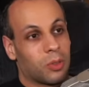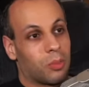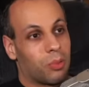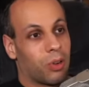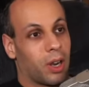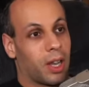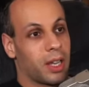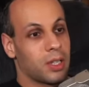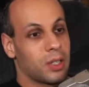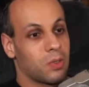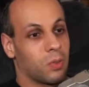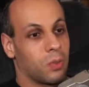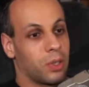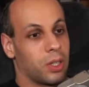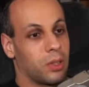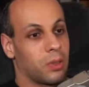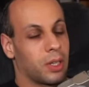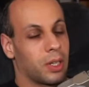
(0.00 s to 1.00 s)
price
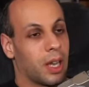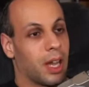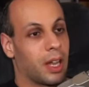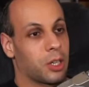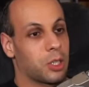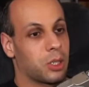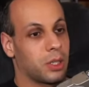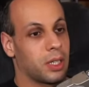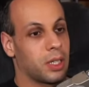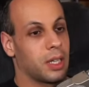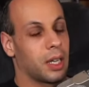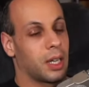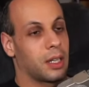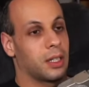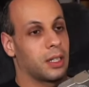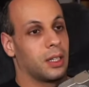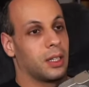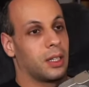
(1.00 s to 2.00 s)
where you can actually
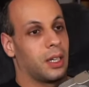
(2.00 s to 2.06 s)
get